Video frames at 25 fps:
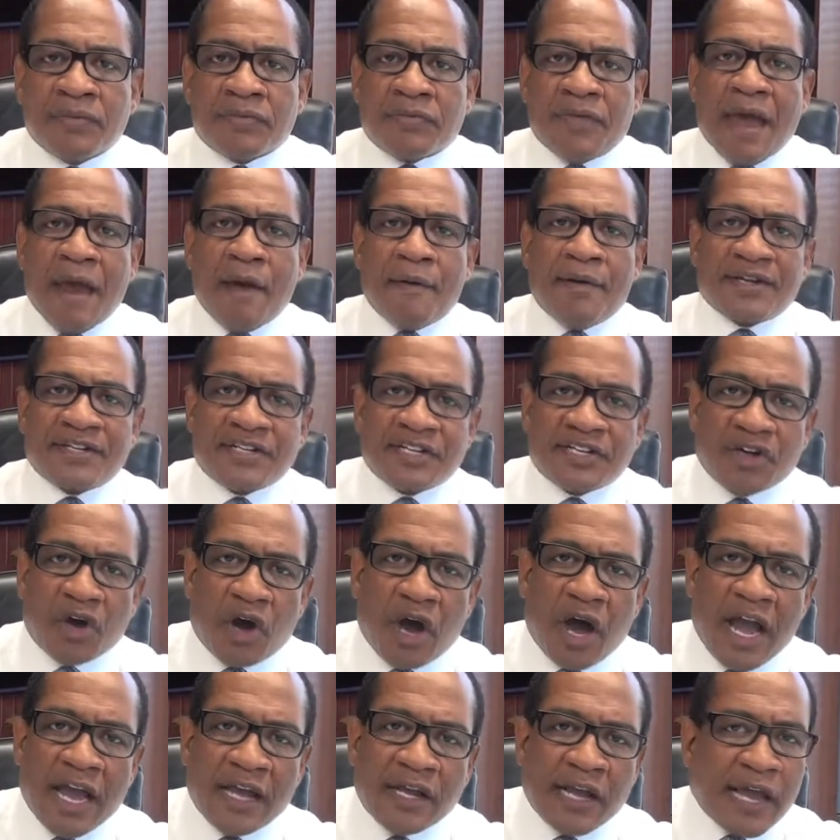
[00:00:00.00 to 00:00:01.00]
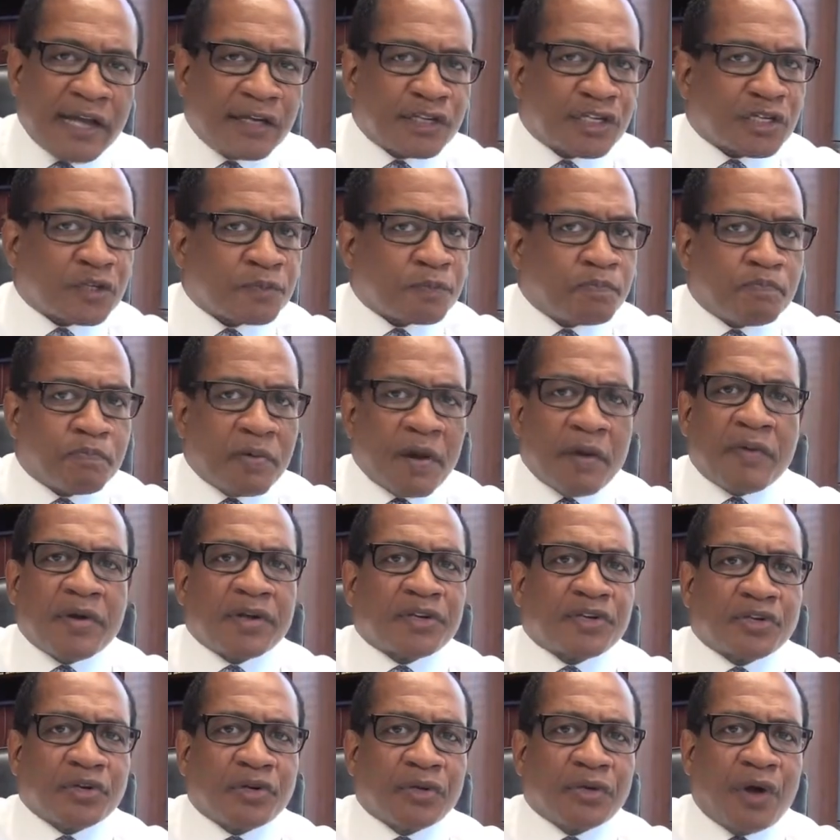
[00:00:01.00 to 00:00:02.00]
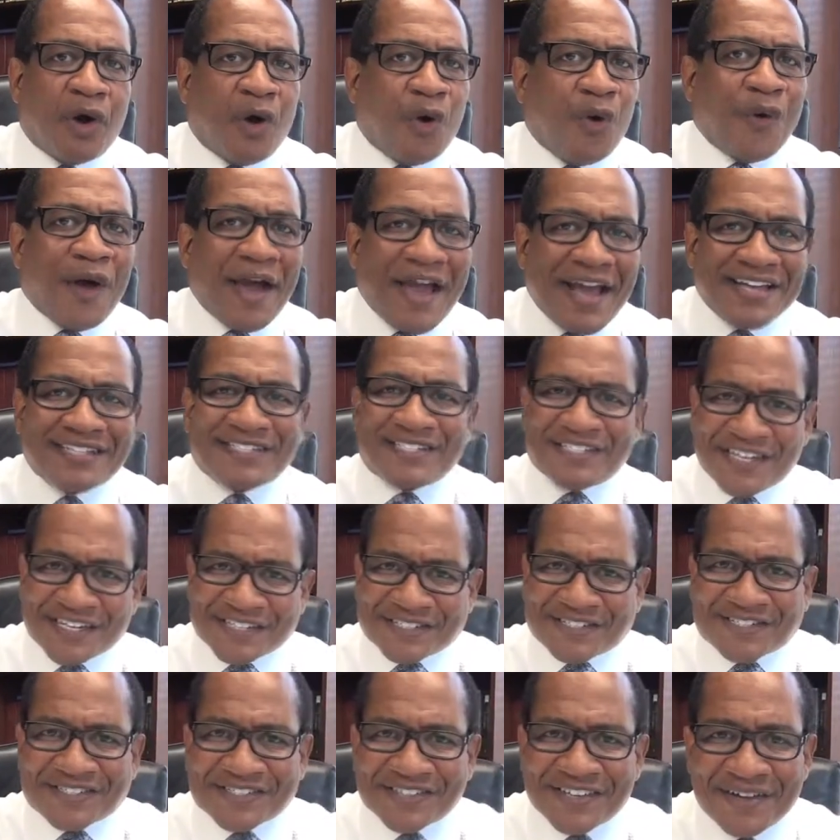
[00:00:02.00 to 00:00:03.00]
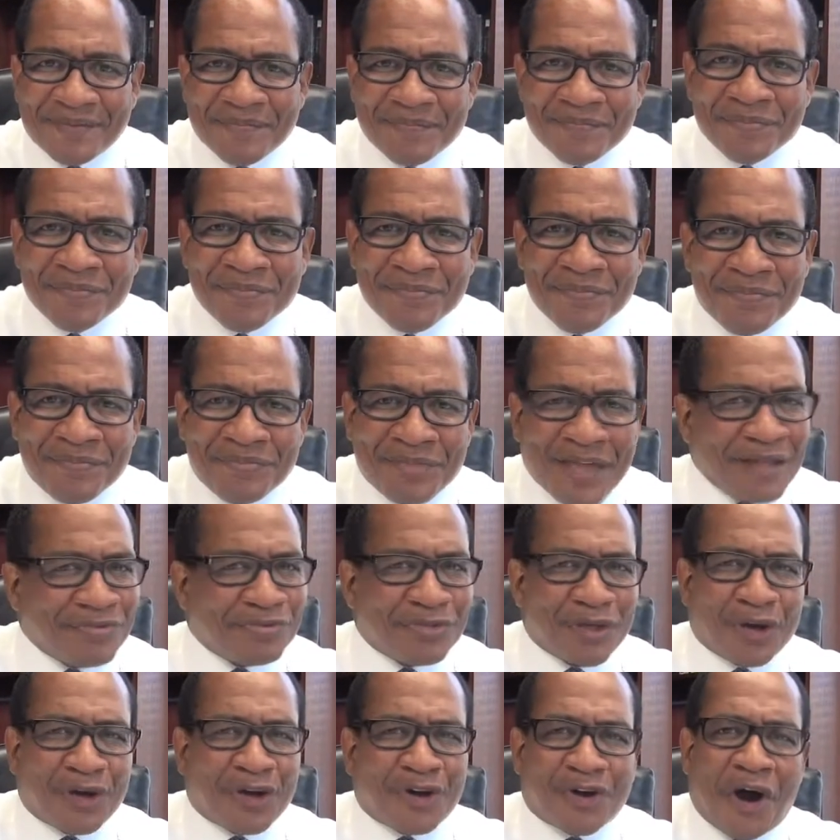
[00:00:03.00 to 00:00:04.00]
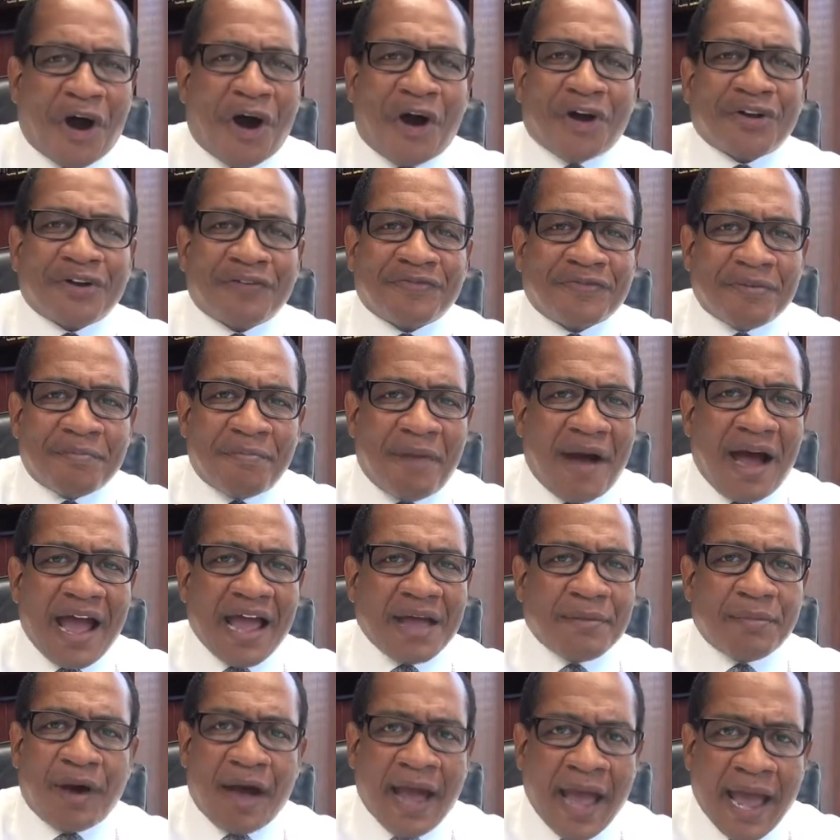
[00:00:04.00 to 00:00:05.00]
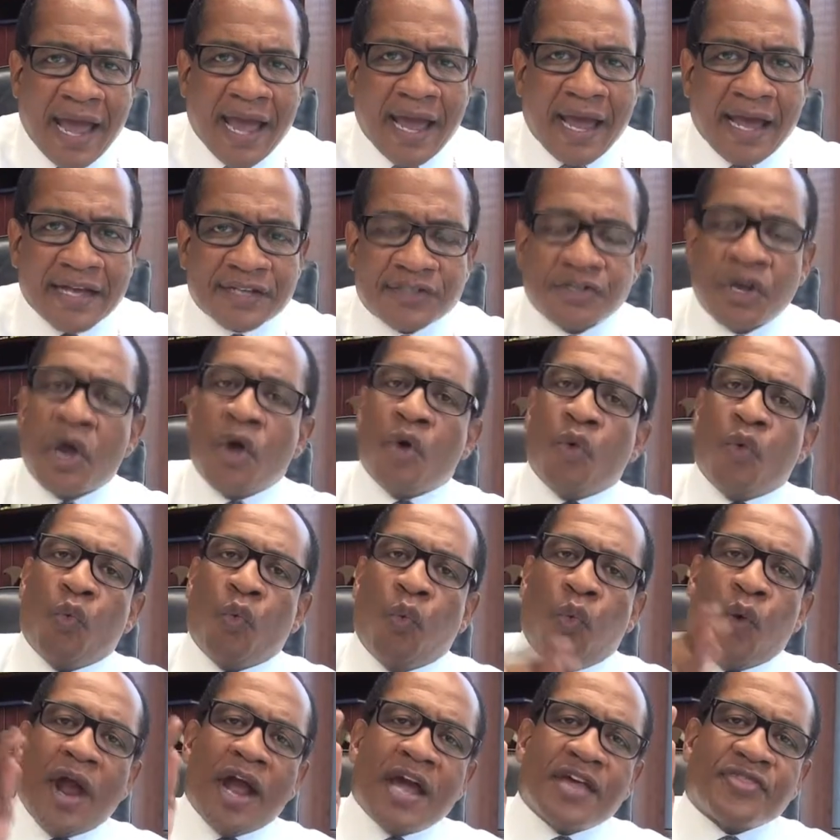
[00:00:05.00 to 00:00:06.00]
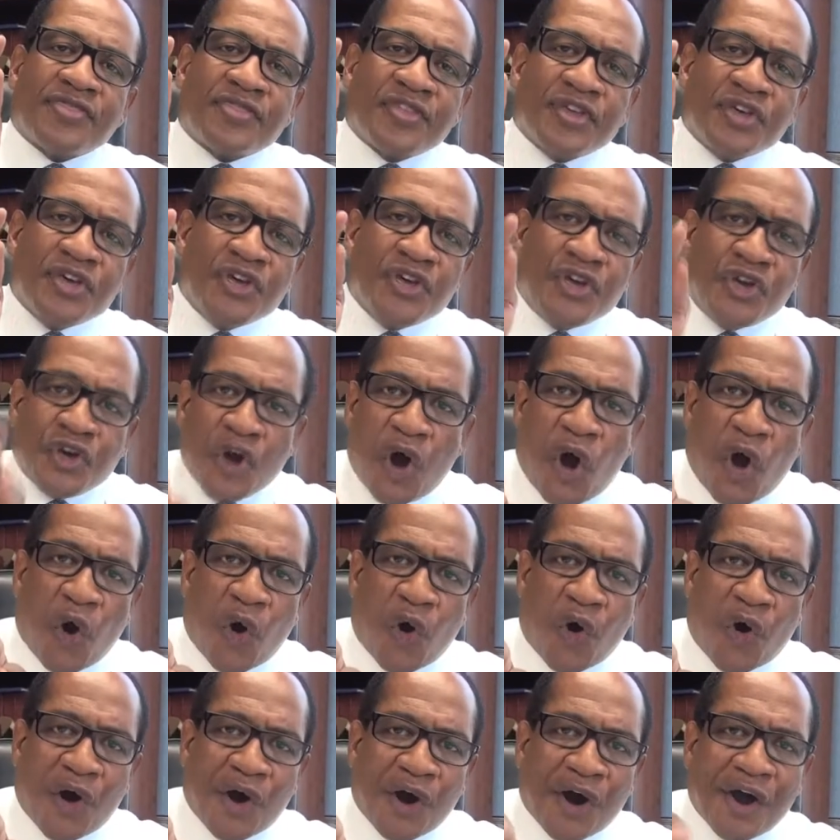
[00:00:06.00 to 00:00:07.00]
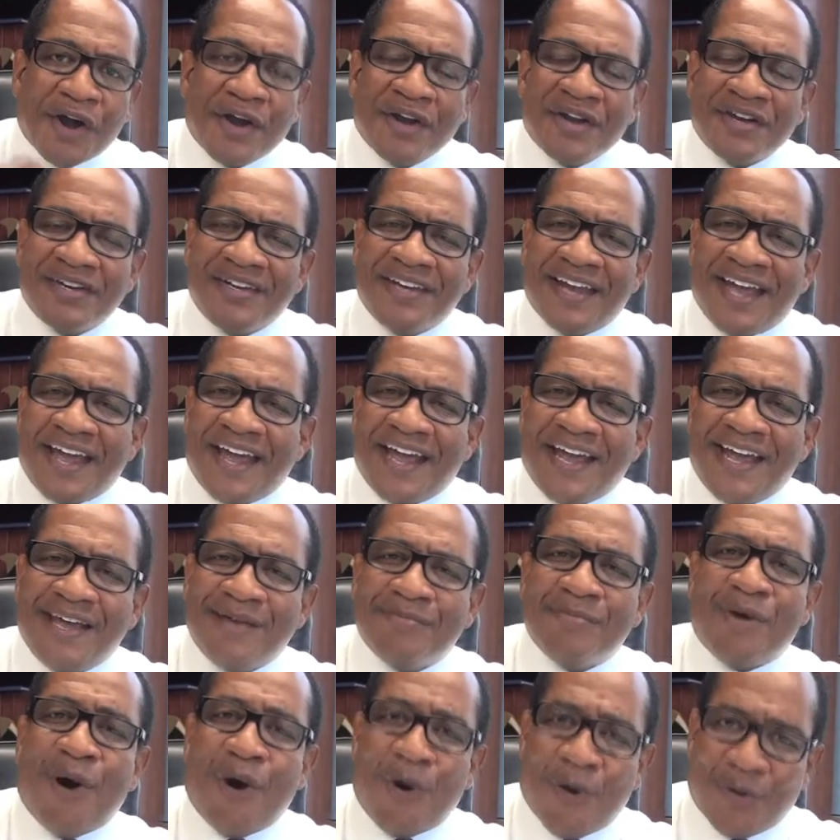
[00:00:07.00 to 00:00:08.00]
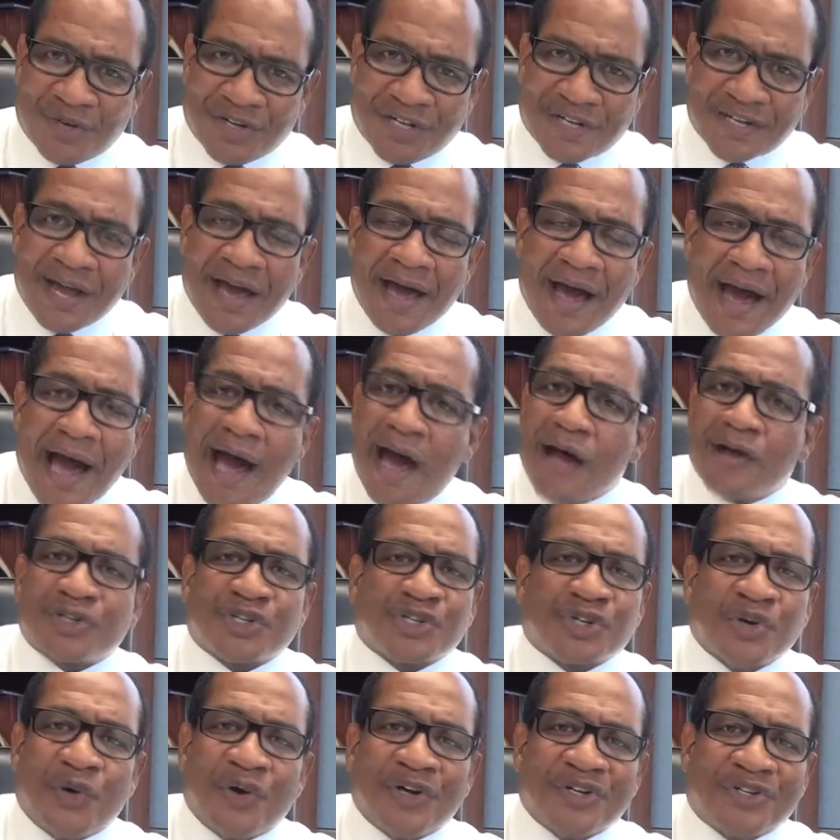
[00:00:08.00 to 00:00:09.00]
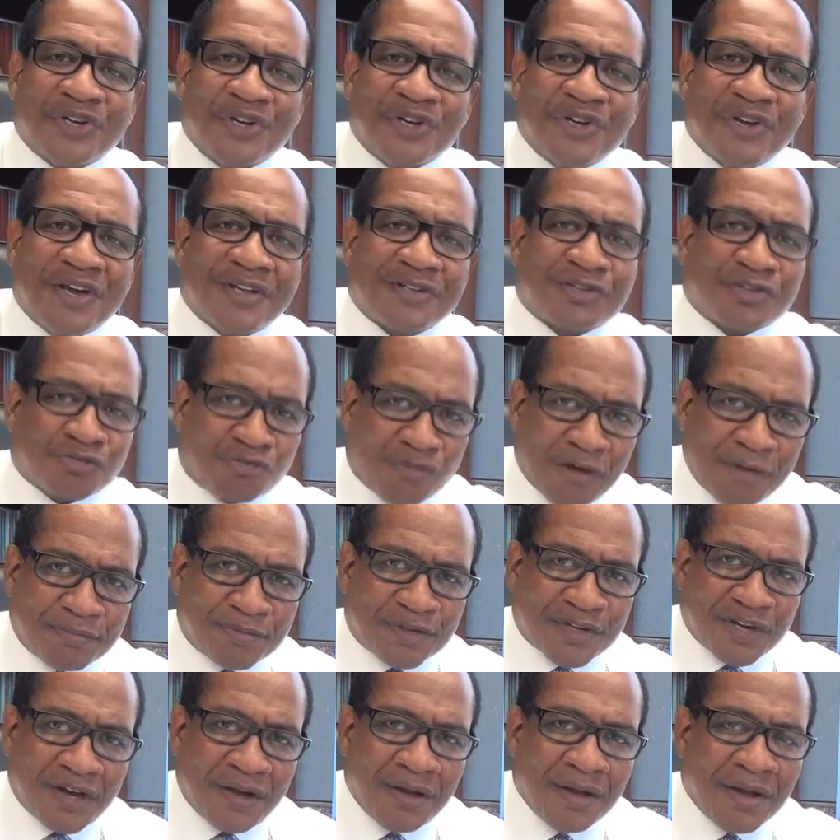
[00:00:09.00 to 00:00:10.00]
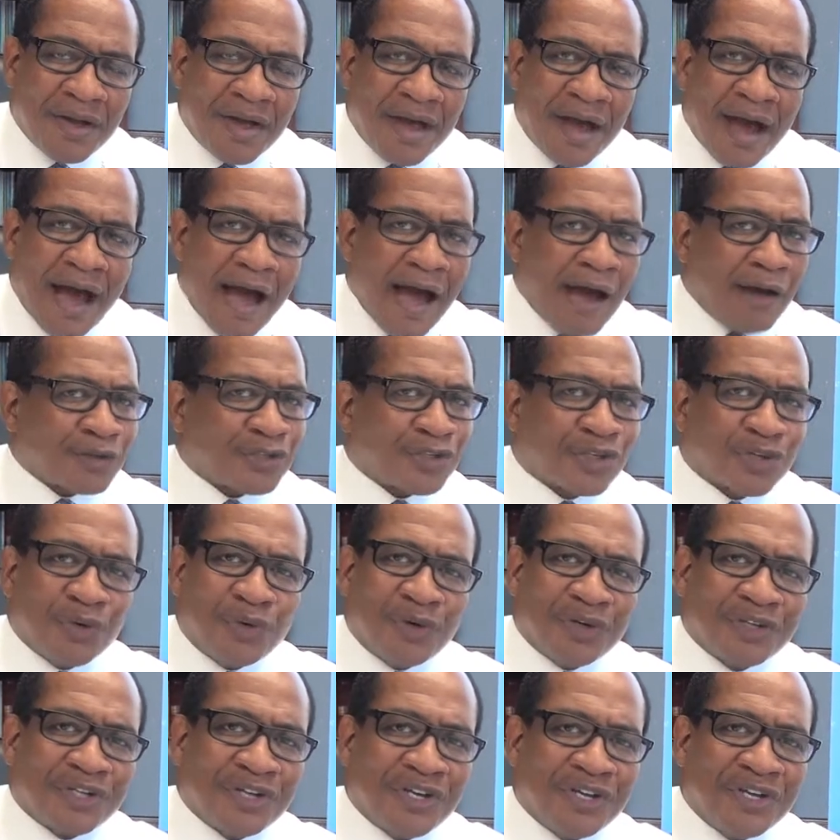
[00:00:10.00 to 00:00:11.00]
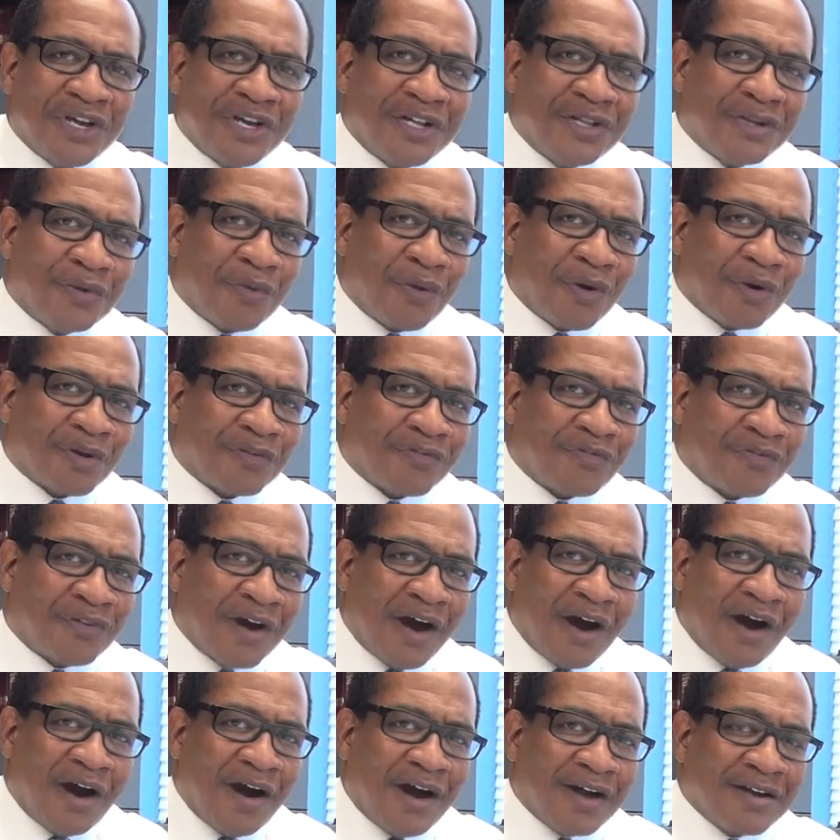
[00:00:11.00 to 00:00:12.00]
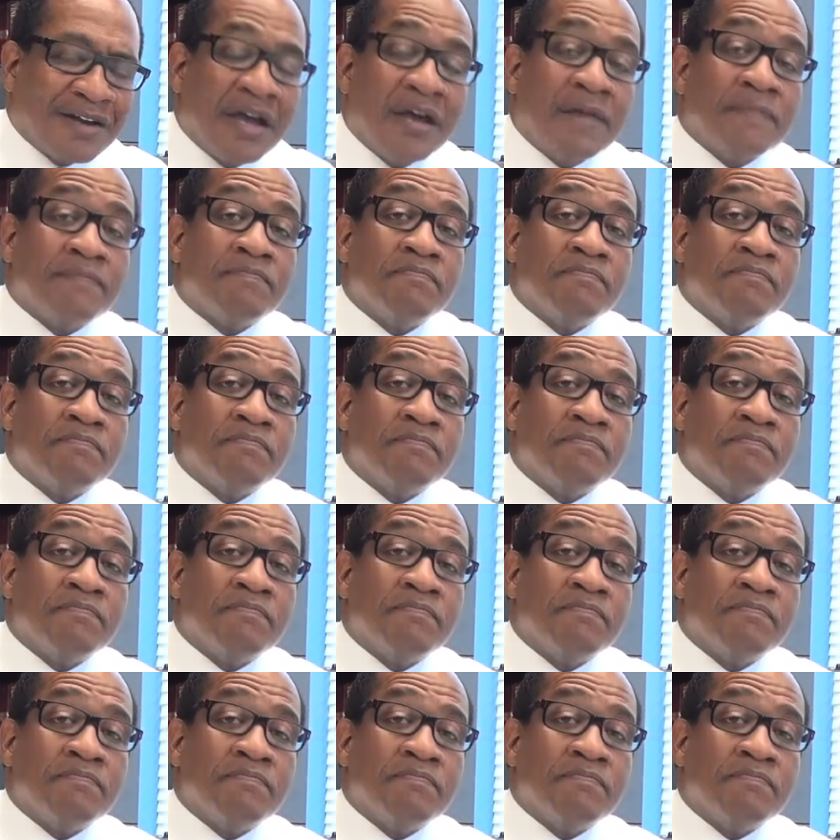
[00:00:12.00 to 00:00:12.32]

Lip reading: There is a spiritual oasis that the God of the Bible has with your name on it. I'll show it to you in scripture. I'll show it to you in the word of God.